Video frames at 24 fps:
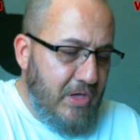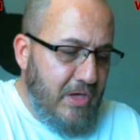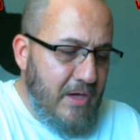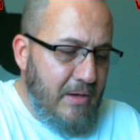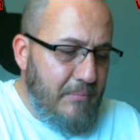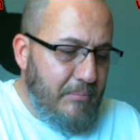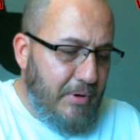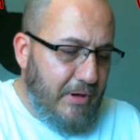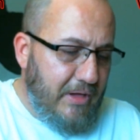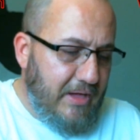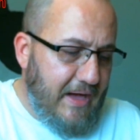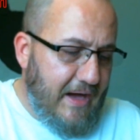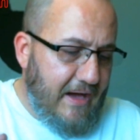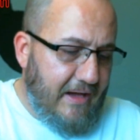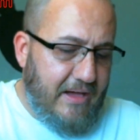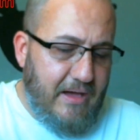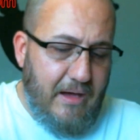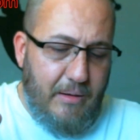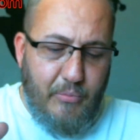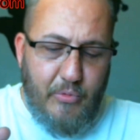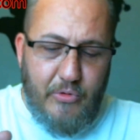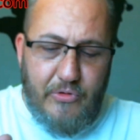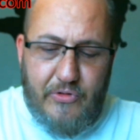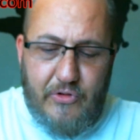But yeah, it
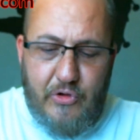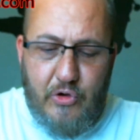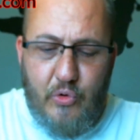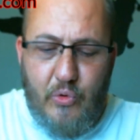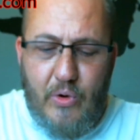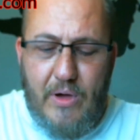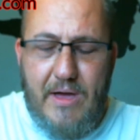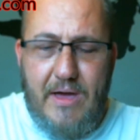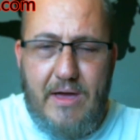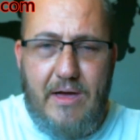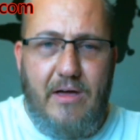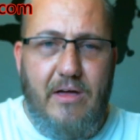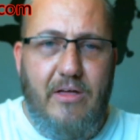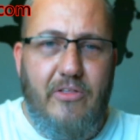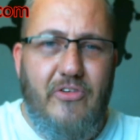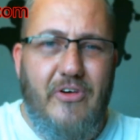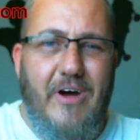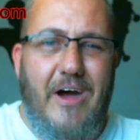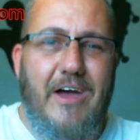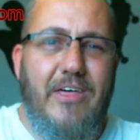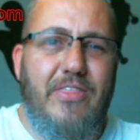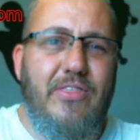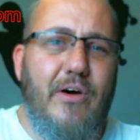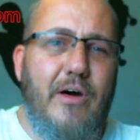came with 2 heads.
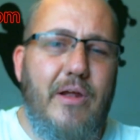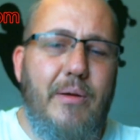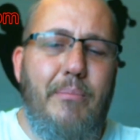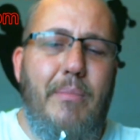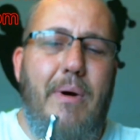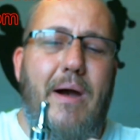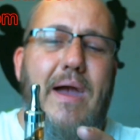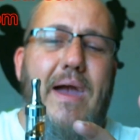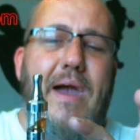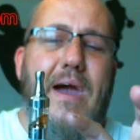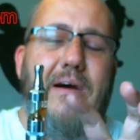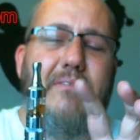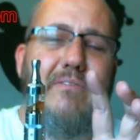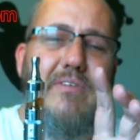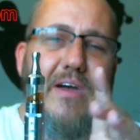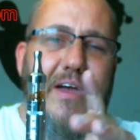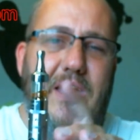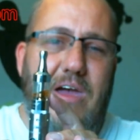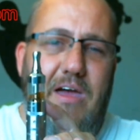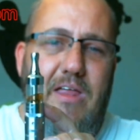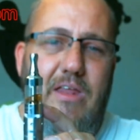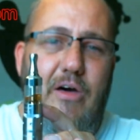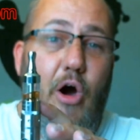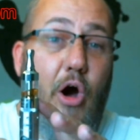I thought it might have a
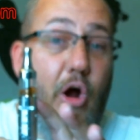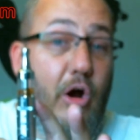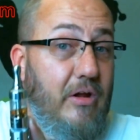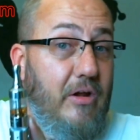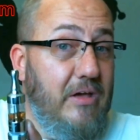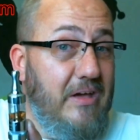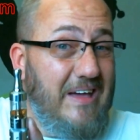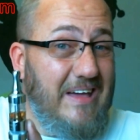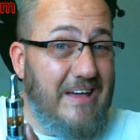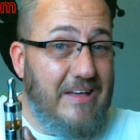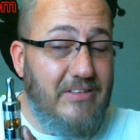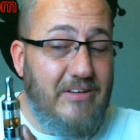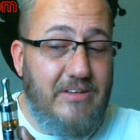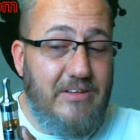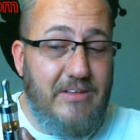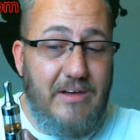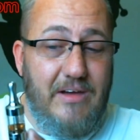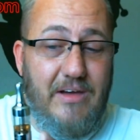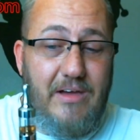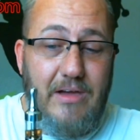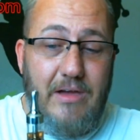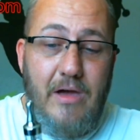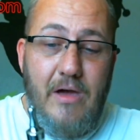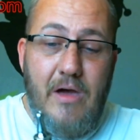head already in the
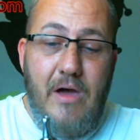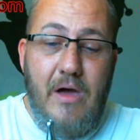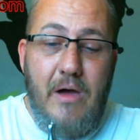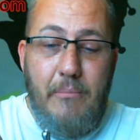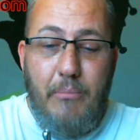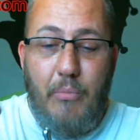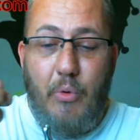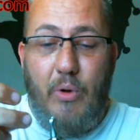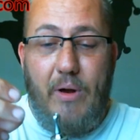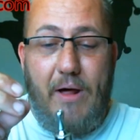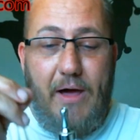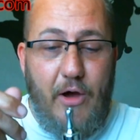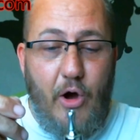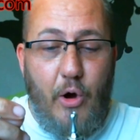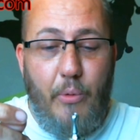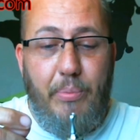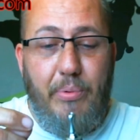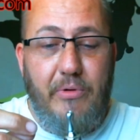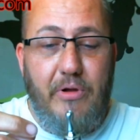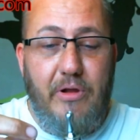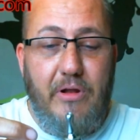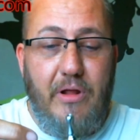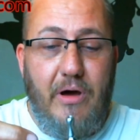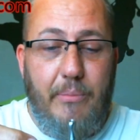tank. But when I
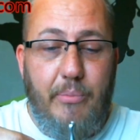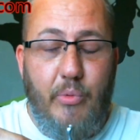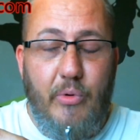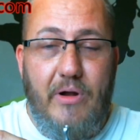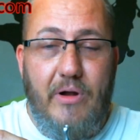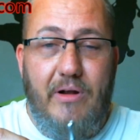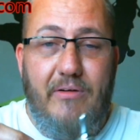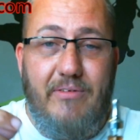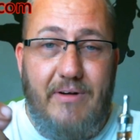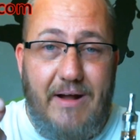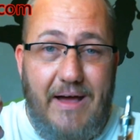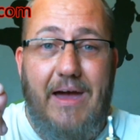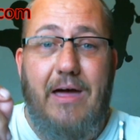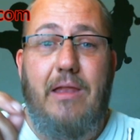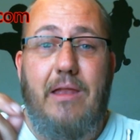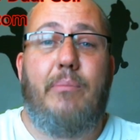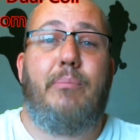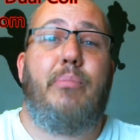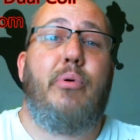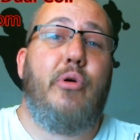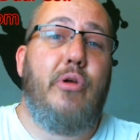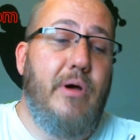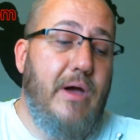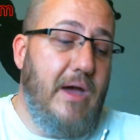opened it up, whatever, I had to
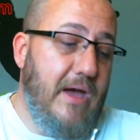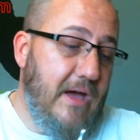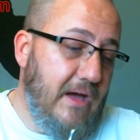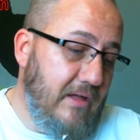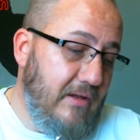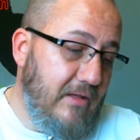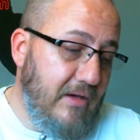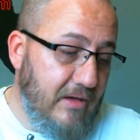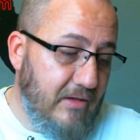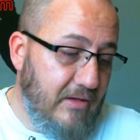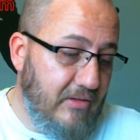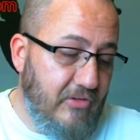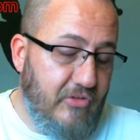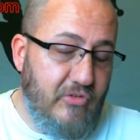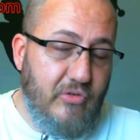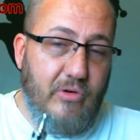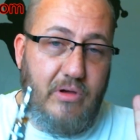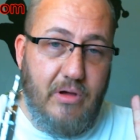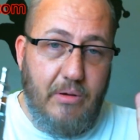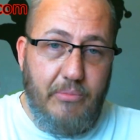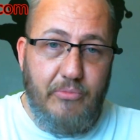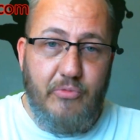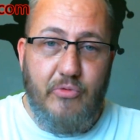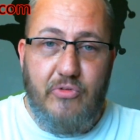put a head in. So it
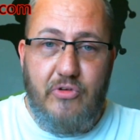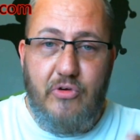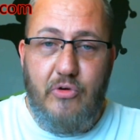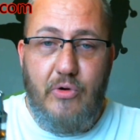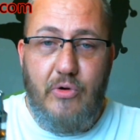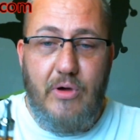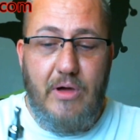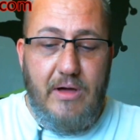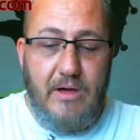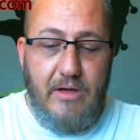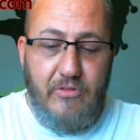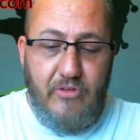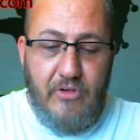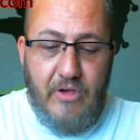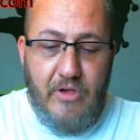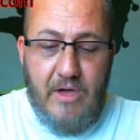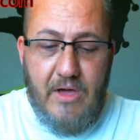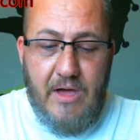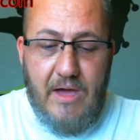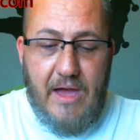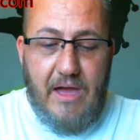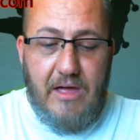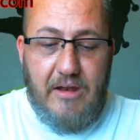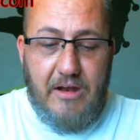comes with 2 heads.
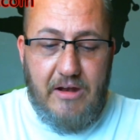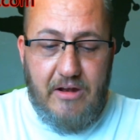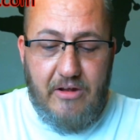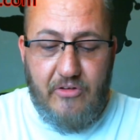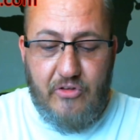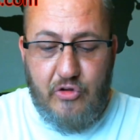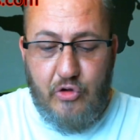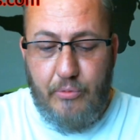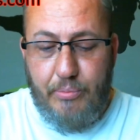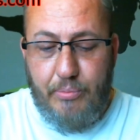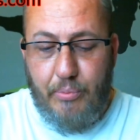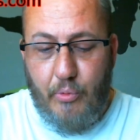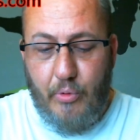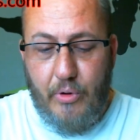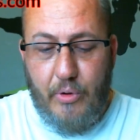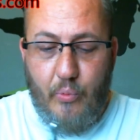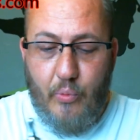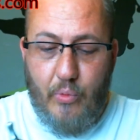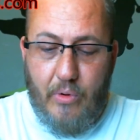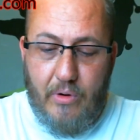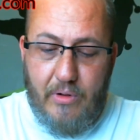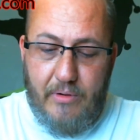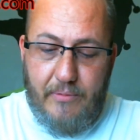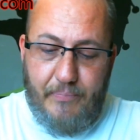And it is
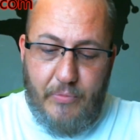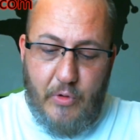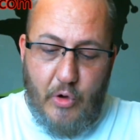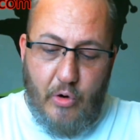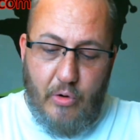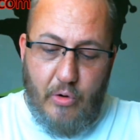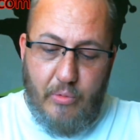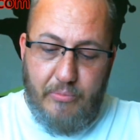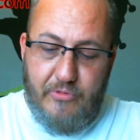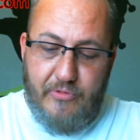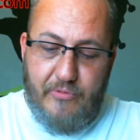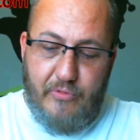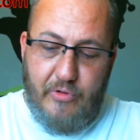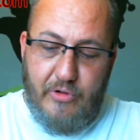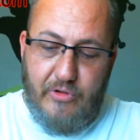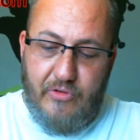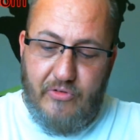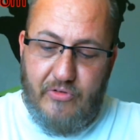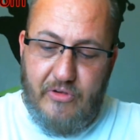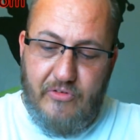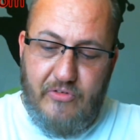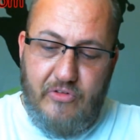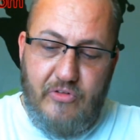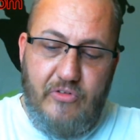2.1 ohms of
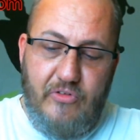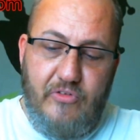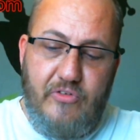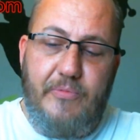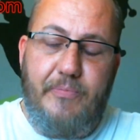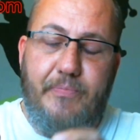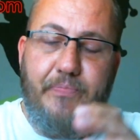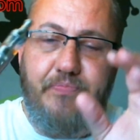resistance.